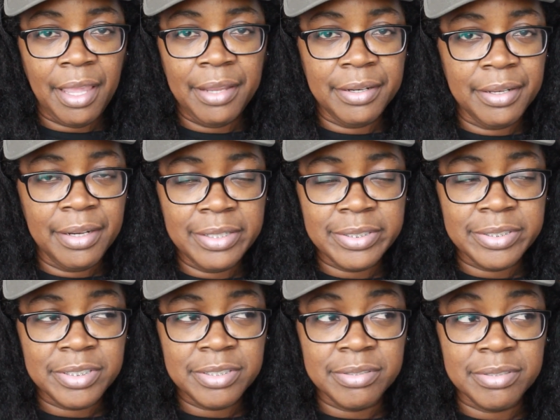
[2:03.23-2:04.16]
I ain't did that
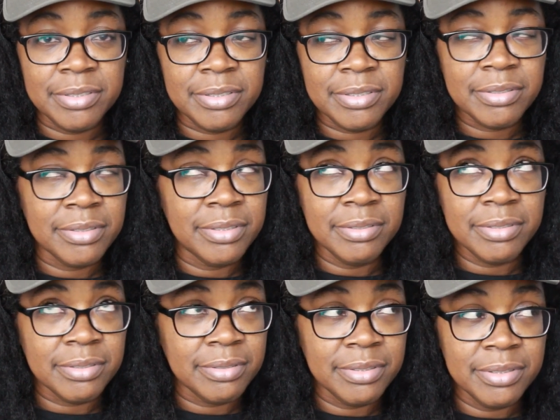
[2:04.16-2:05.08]

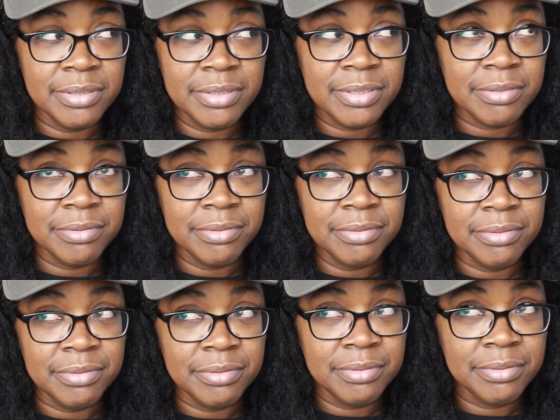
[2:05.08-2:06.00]
since ooh,
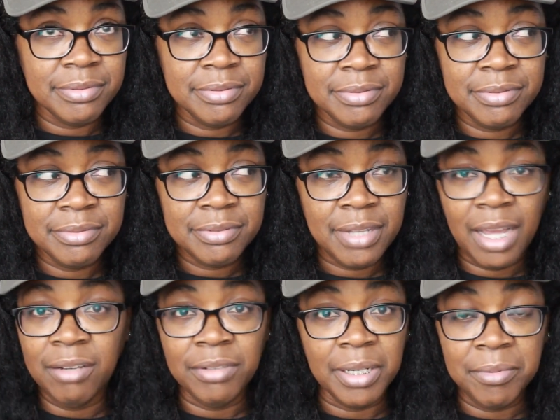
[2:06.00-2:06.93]

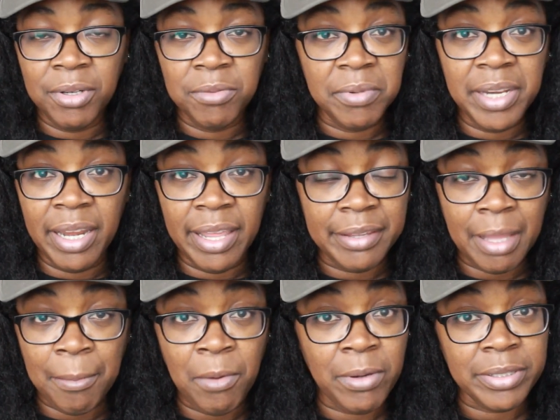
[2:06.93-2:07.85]
I don't even know when the last
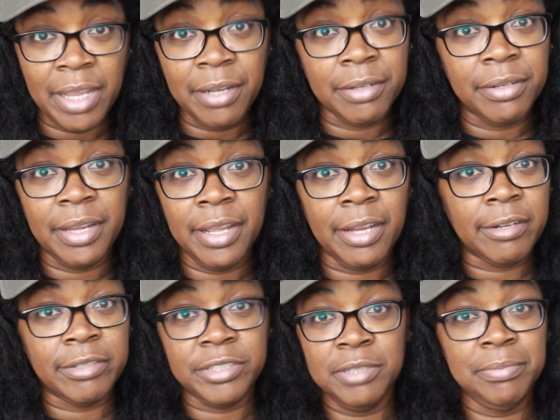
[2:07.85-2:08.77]
time I washed that girl hair,
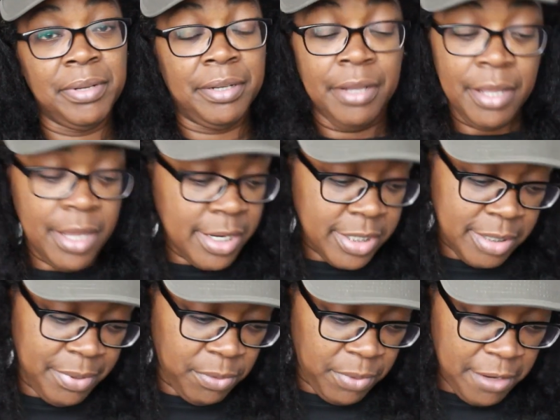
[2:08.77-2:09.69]
cause she been
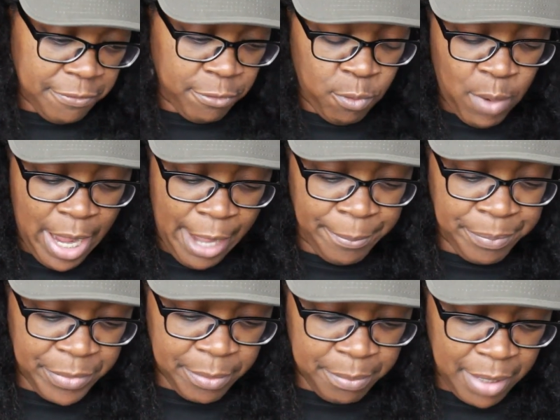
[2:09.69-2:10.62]
away for a while.
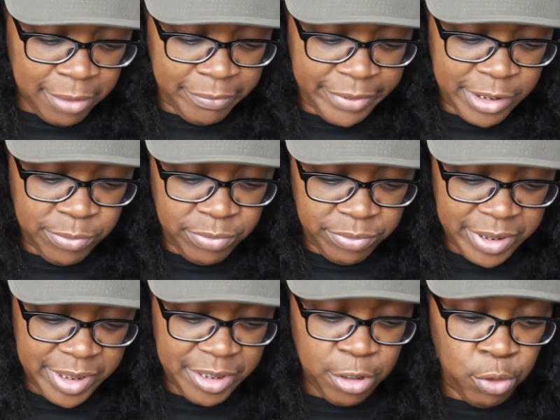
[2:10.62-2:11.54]
Probably when she was
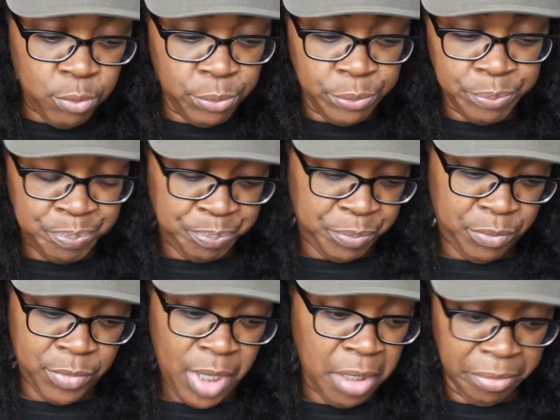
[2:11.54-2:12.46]
in school,
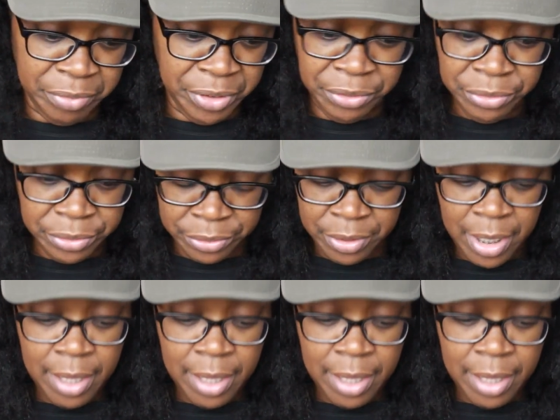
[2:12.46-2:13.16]
younger.